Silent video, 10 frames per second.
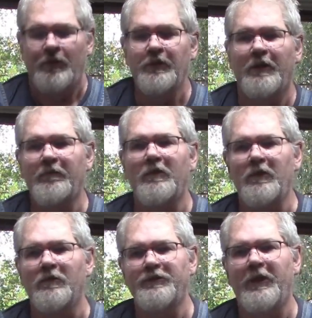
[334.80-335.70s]
give it a
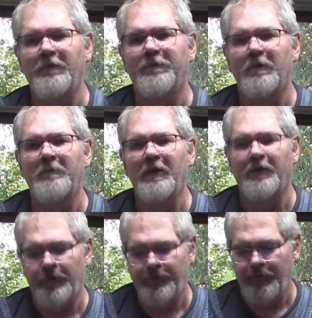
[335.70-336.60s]
little shake for a
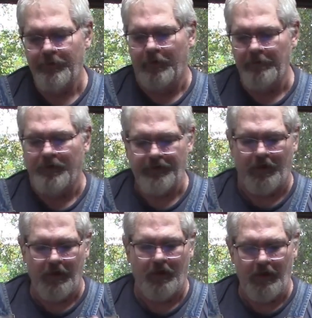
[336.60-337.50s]
minute or two to mix it
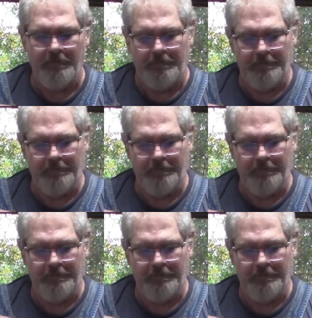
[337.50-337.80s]
all up.